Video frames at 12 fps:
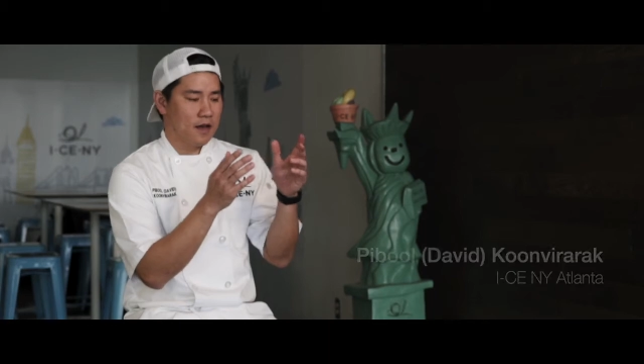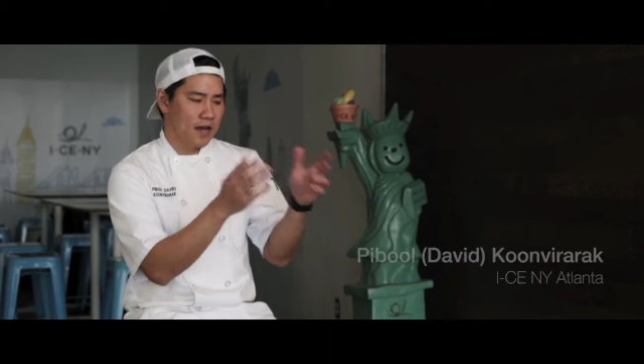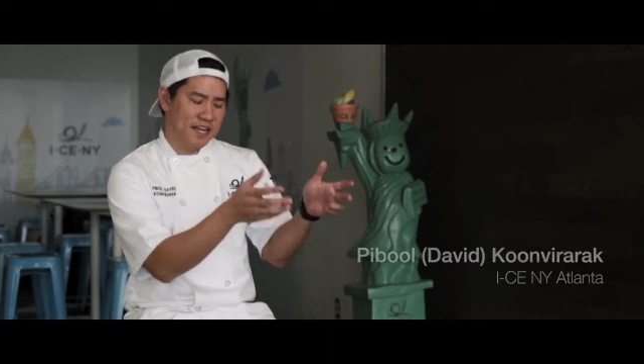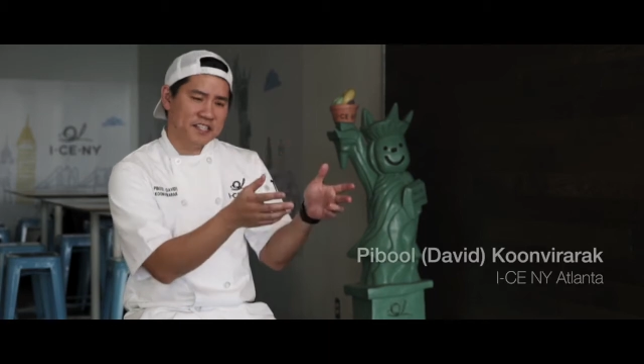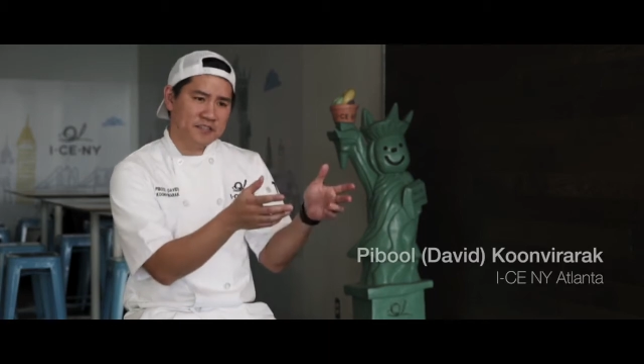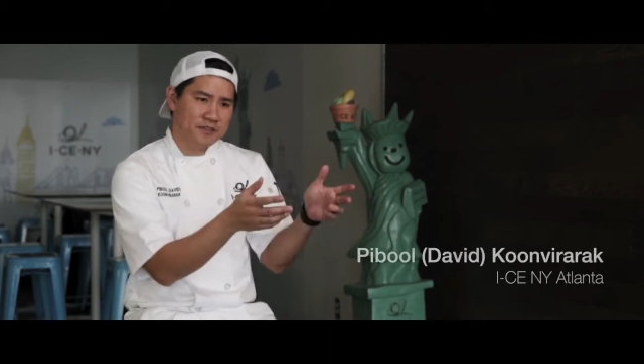
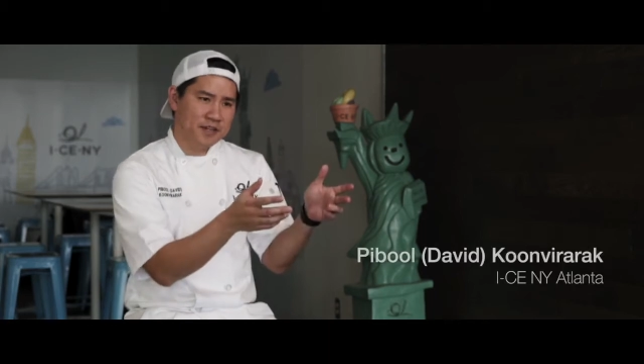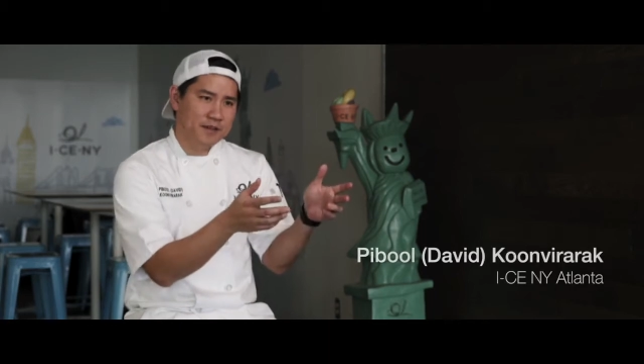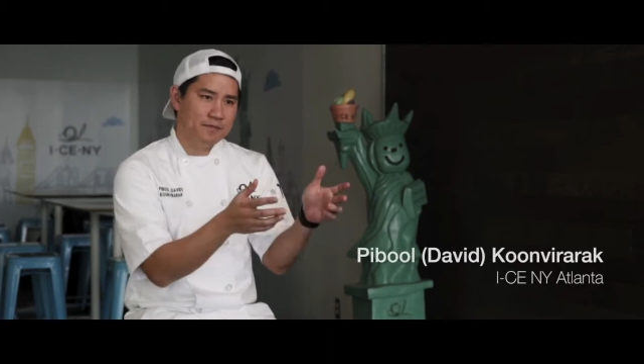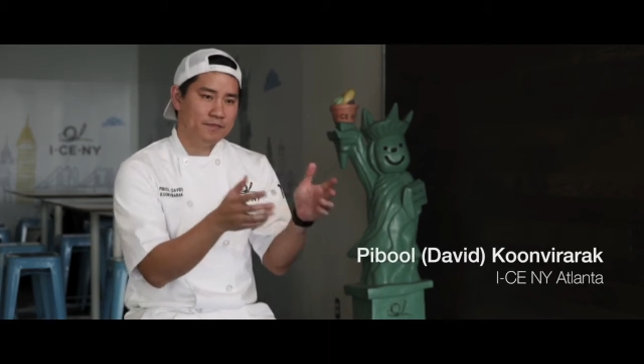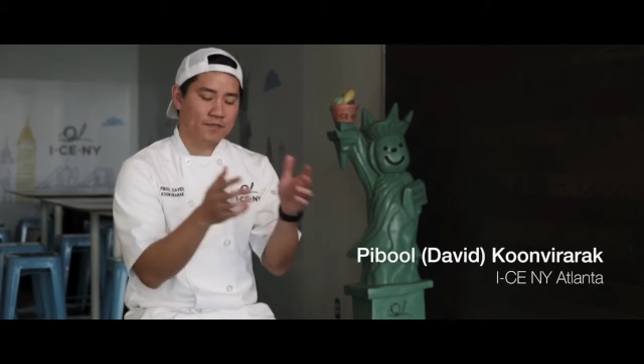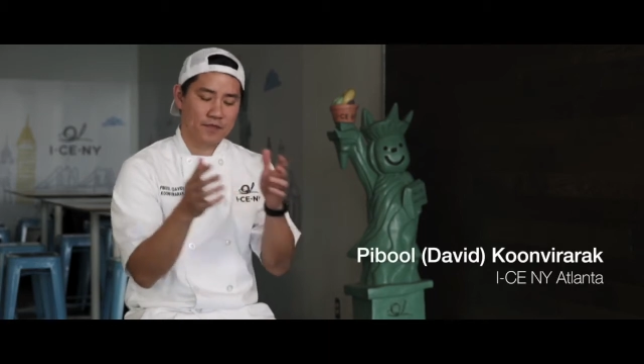Ice
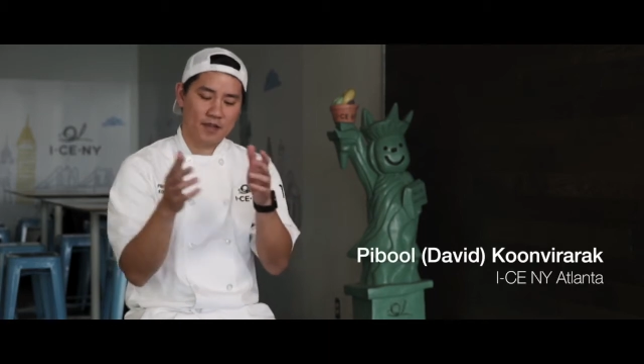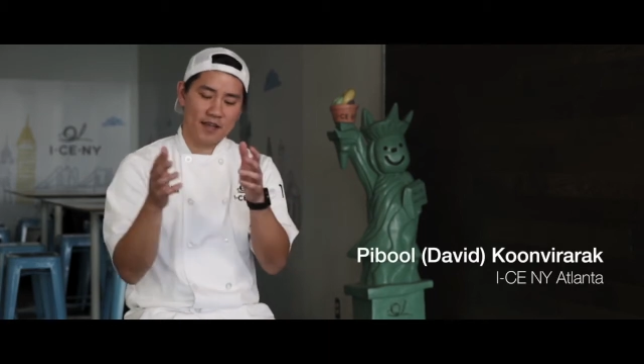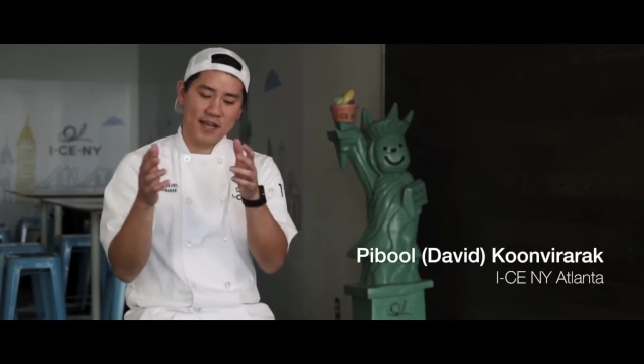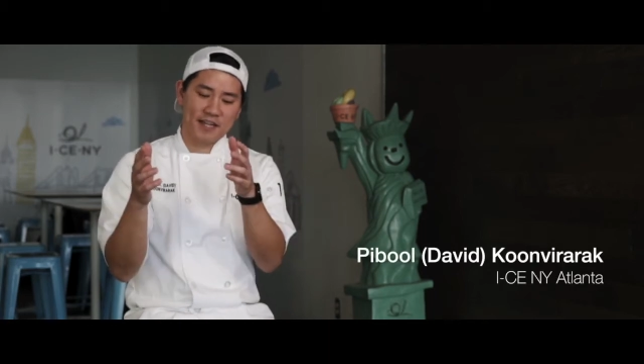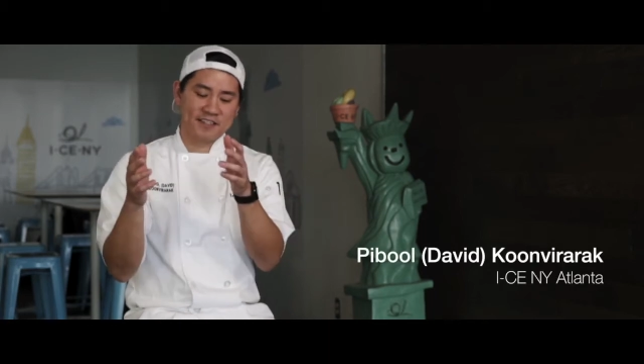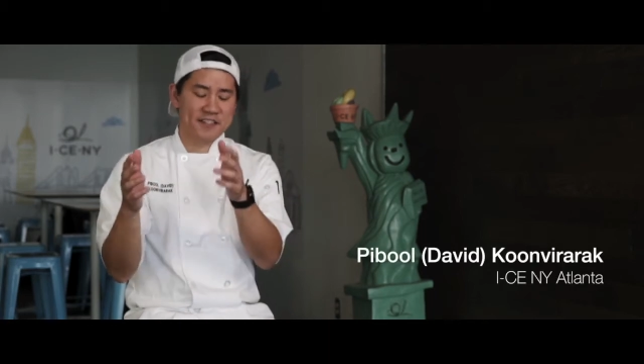cream
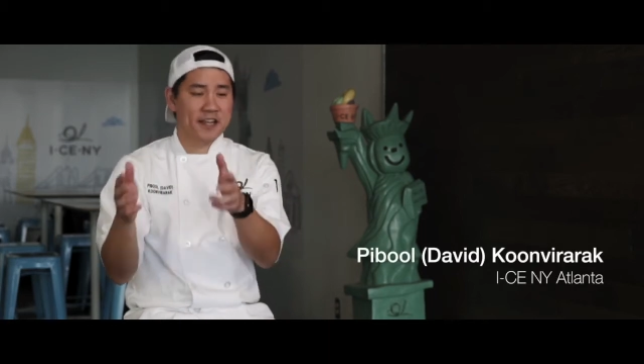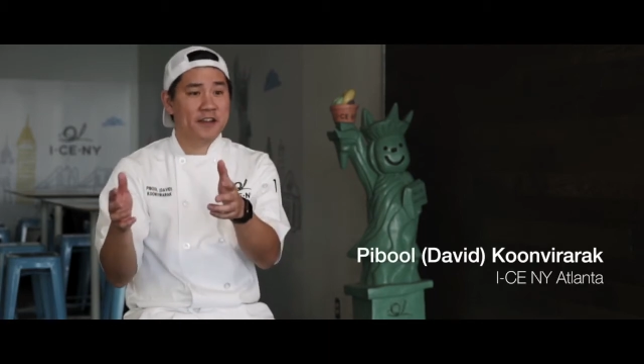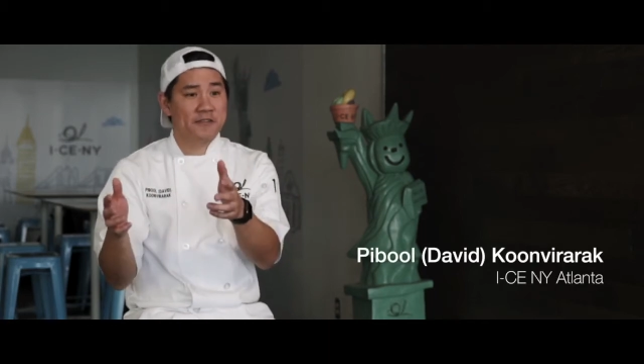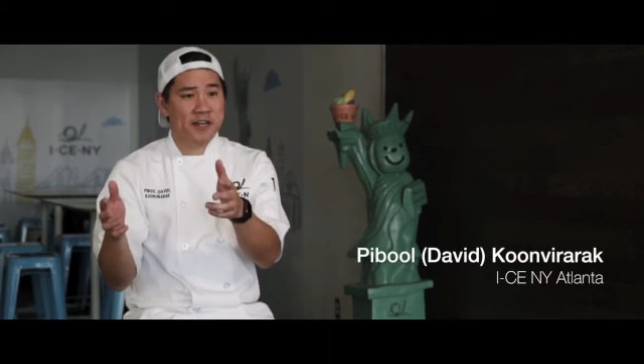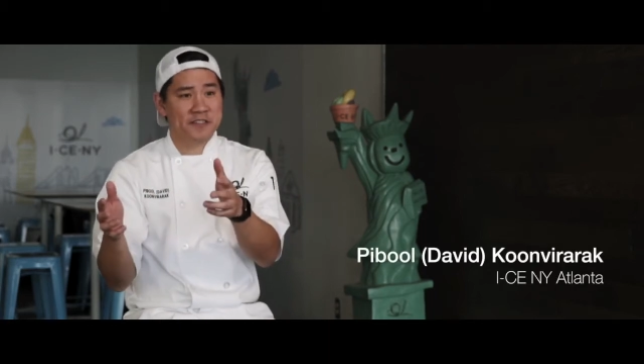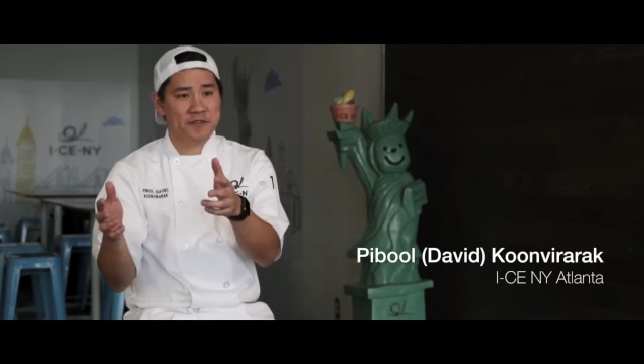and
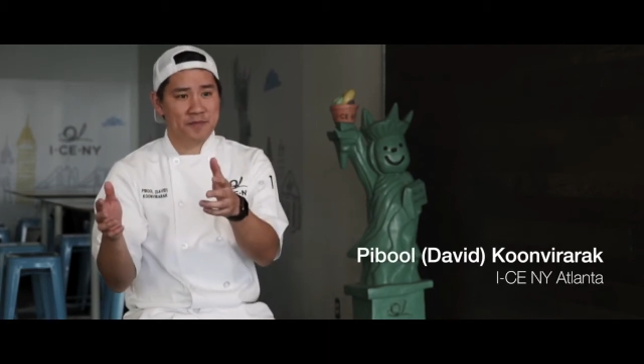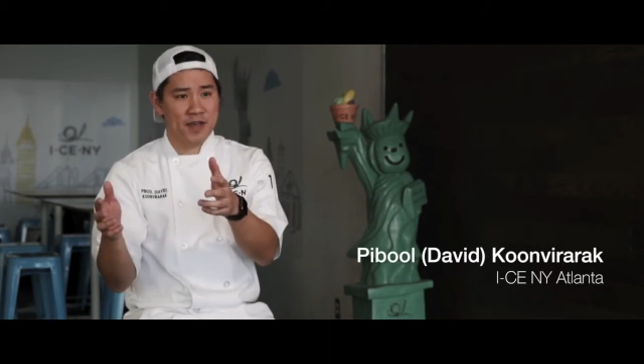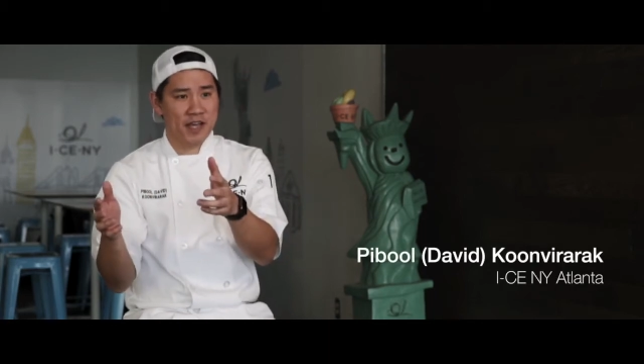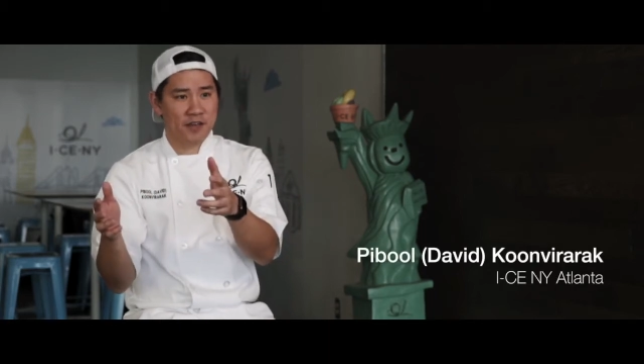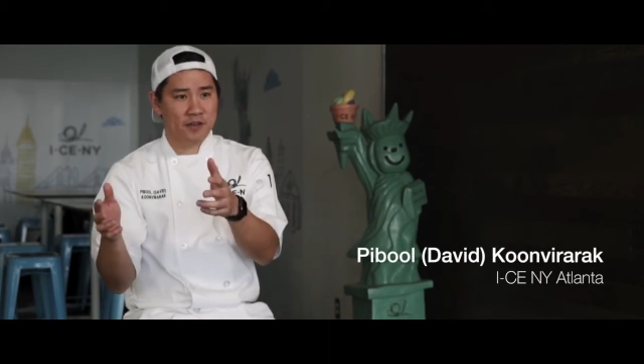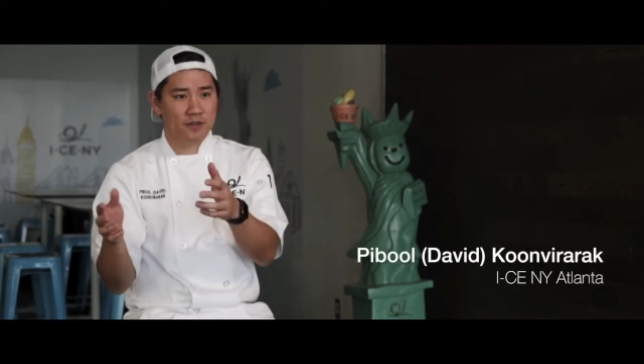sticky rice with
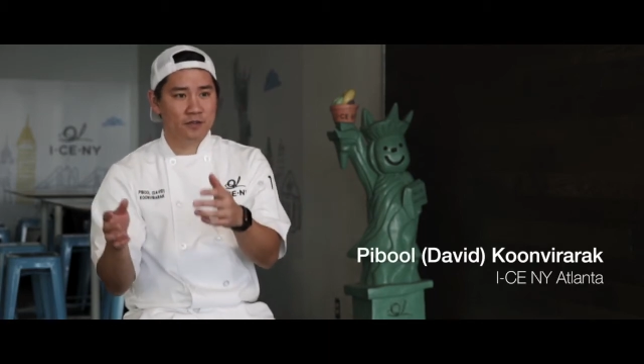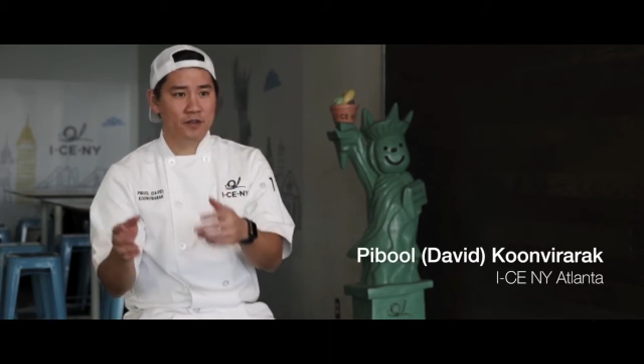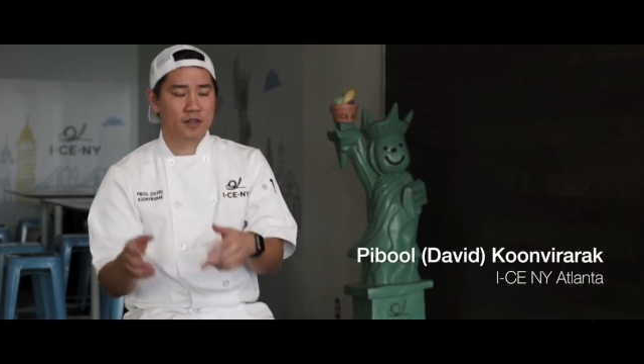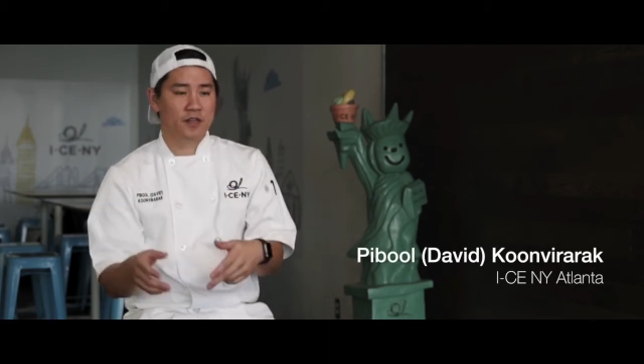mango